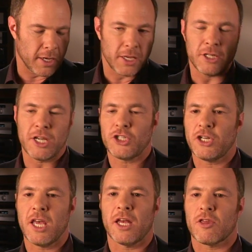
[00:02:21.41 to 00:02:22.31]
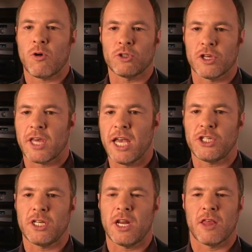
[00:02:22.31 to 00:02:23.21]
conditioning and
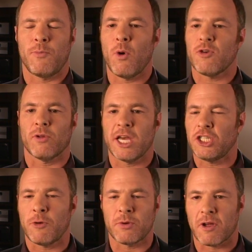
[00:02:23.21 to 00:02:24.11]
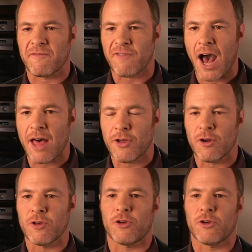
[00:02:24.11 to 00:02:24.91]
socialization, and it's boys' relationship with their fathers,